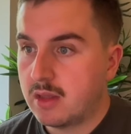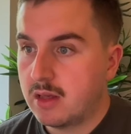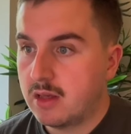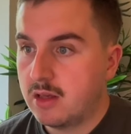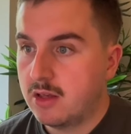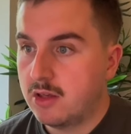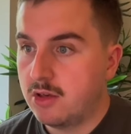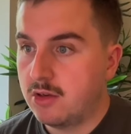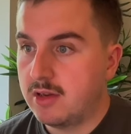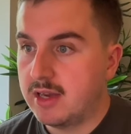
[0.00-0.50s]

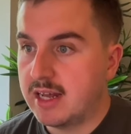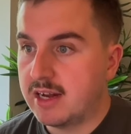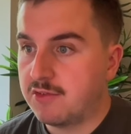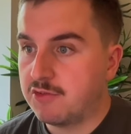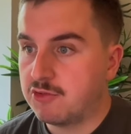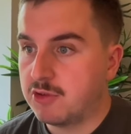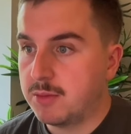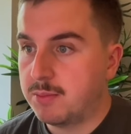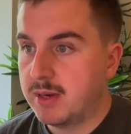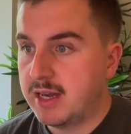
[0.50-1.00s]
you can get a
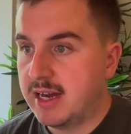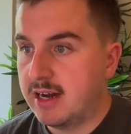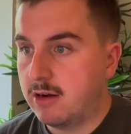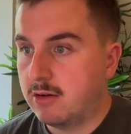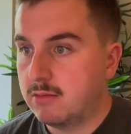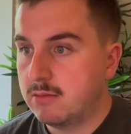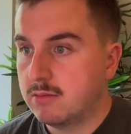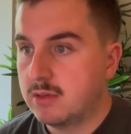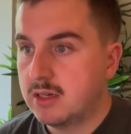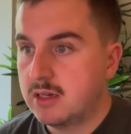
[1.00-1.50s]
3PL.
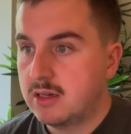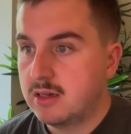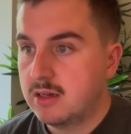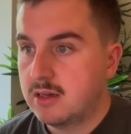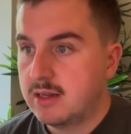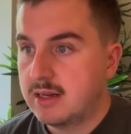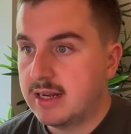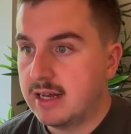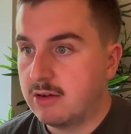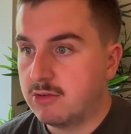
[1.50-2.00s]

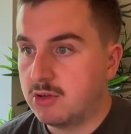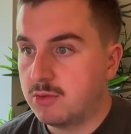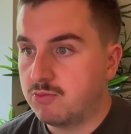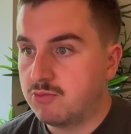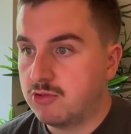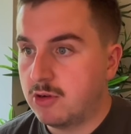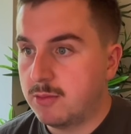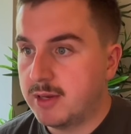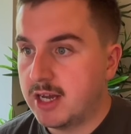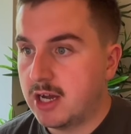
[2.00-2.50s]
Now, you're
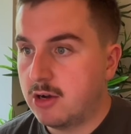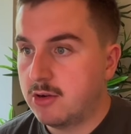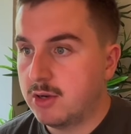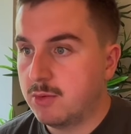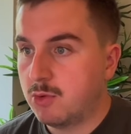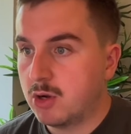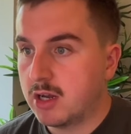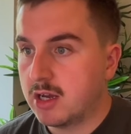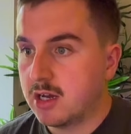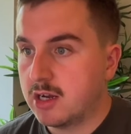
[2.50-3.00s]
probably only
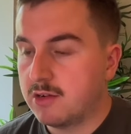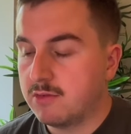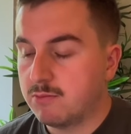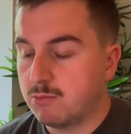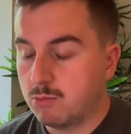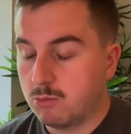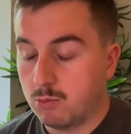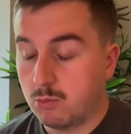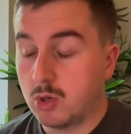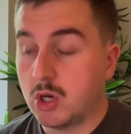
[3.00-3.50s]
going
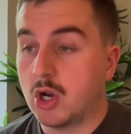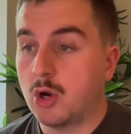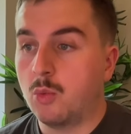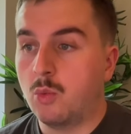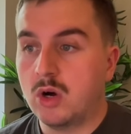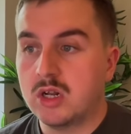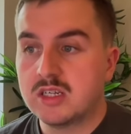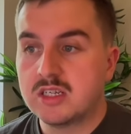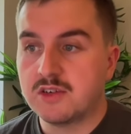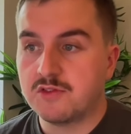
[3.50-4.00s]
to
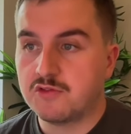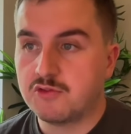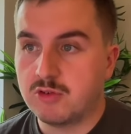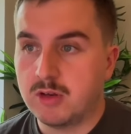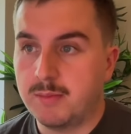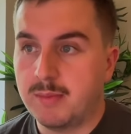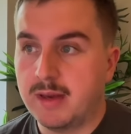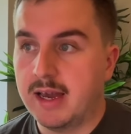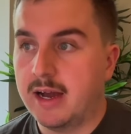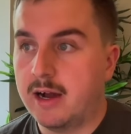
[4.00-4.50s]
want a
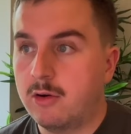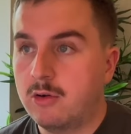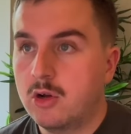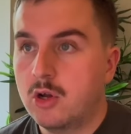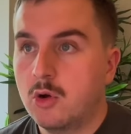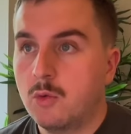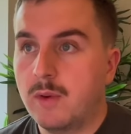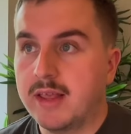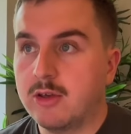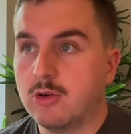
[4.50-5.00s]
3PL
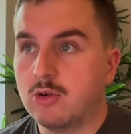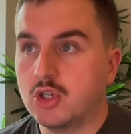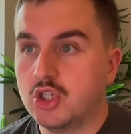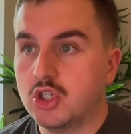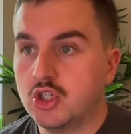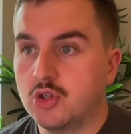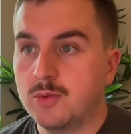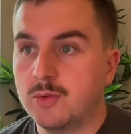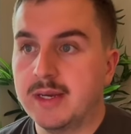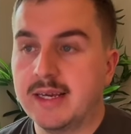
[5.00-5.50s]
when you're
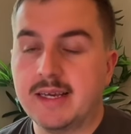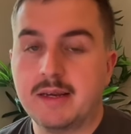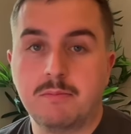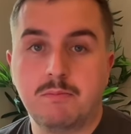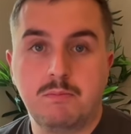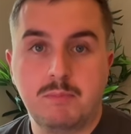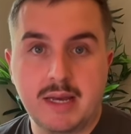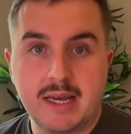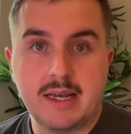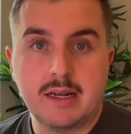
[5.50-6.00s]
doing
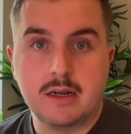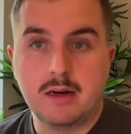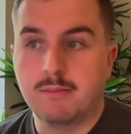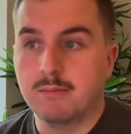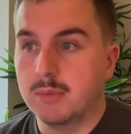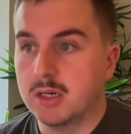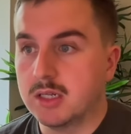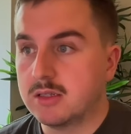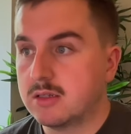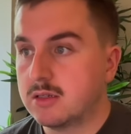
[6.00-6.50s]
big
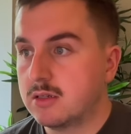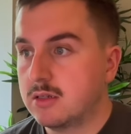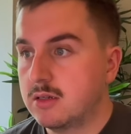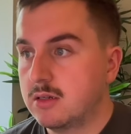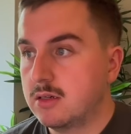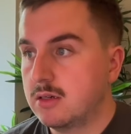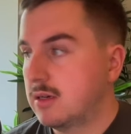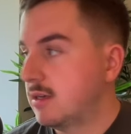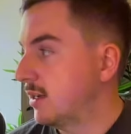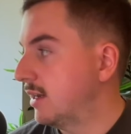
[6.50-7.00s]
numbers.
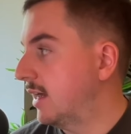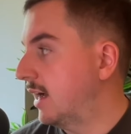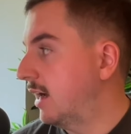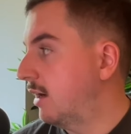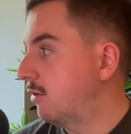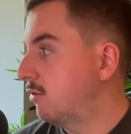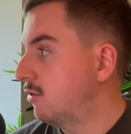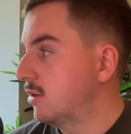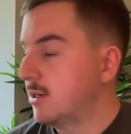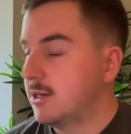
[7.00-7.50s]

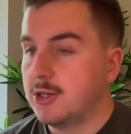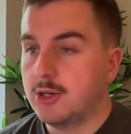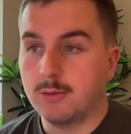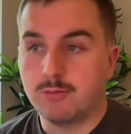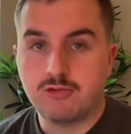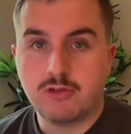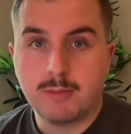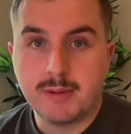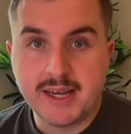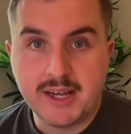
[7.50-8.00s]
Now, you're
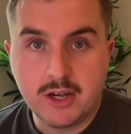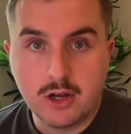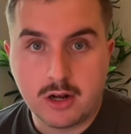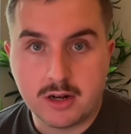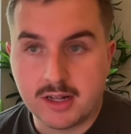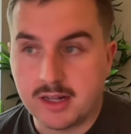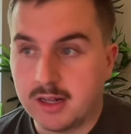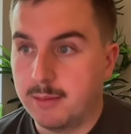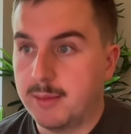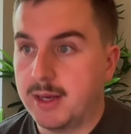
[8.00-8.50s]
probably not
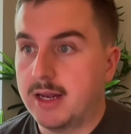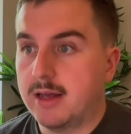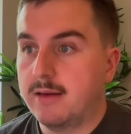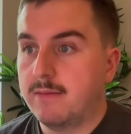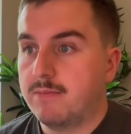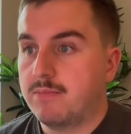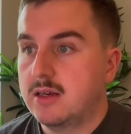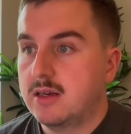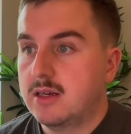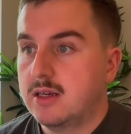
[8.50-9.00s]
at the minute.
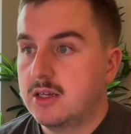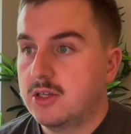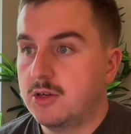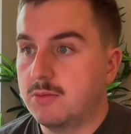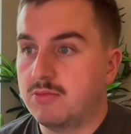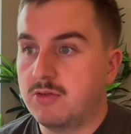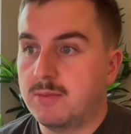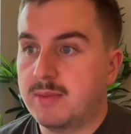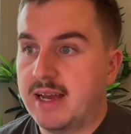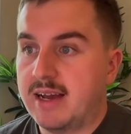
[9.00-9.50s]
You
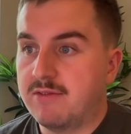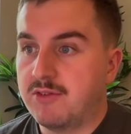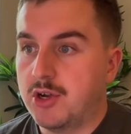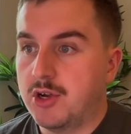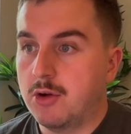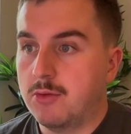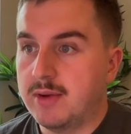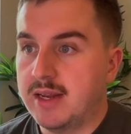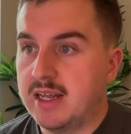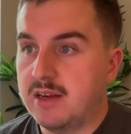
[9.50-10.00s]
probably have
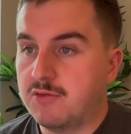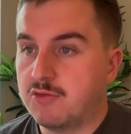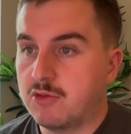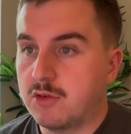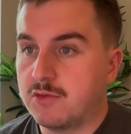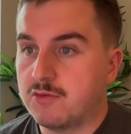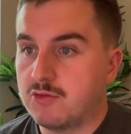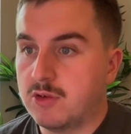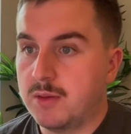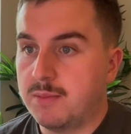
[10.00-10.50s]
no need for a
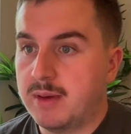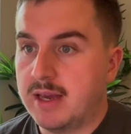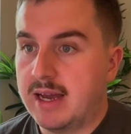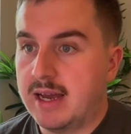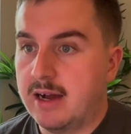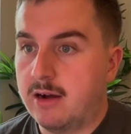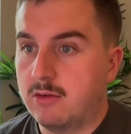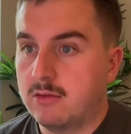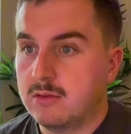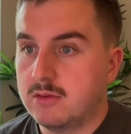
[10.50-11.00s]

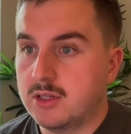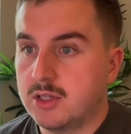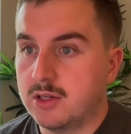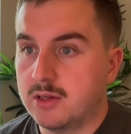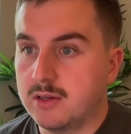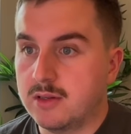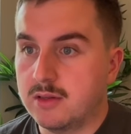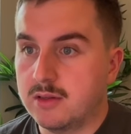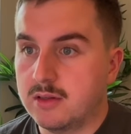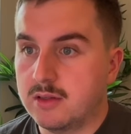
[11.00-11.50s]
3PL.
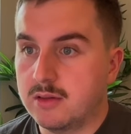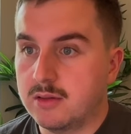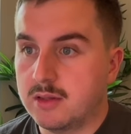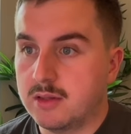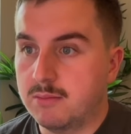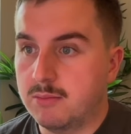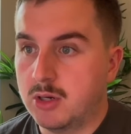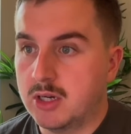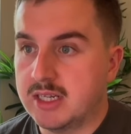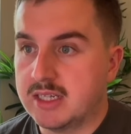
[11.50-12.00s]
The
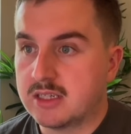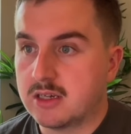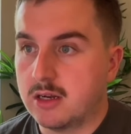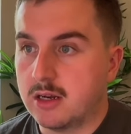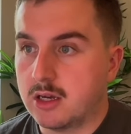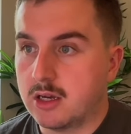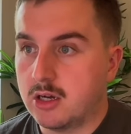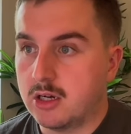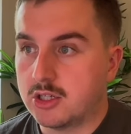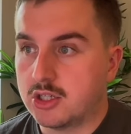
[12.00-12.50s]
money it's going to
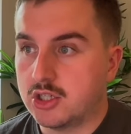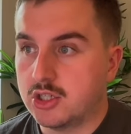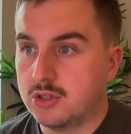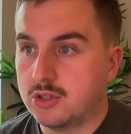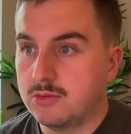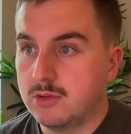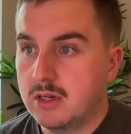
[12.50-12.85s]
cost you,